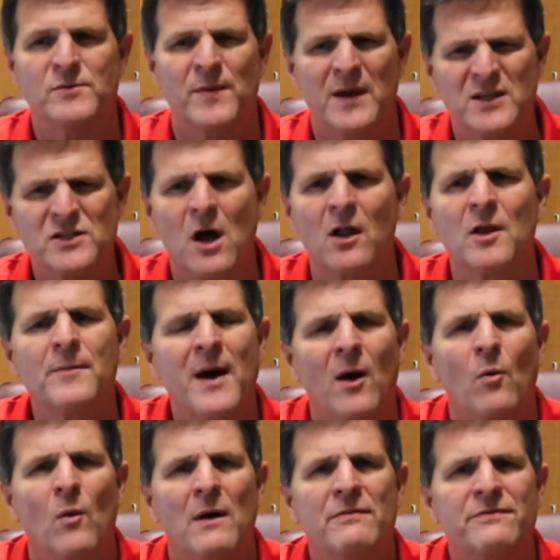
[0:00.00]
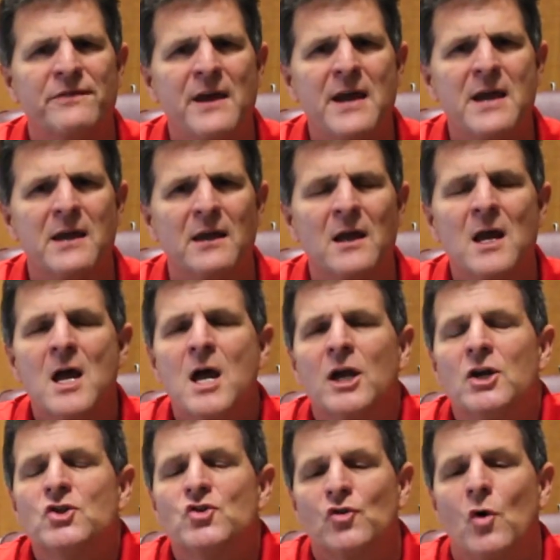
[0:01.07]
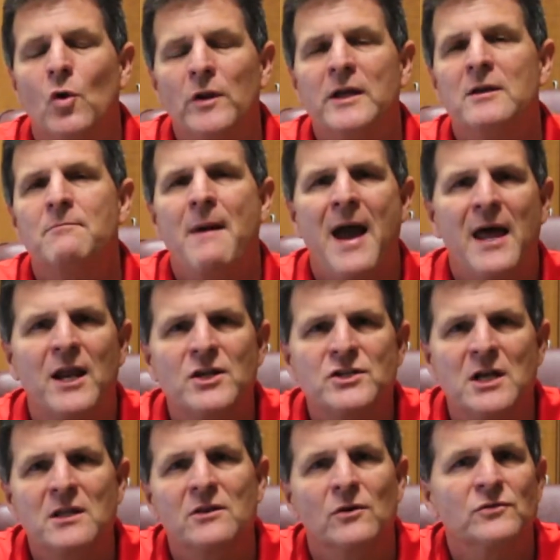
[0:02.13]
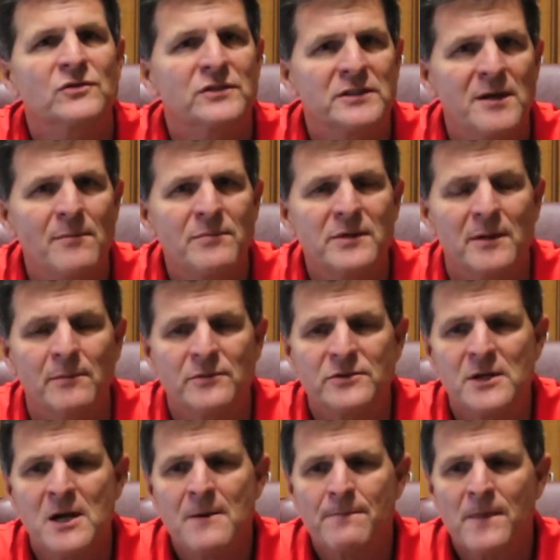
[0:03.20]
But it's all about one thing: controlling and managing those symptoms.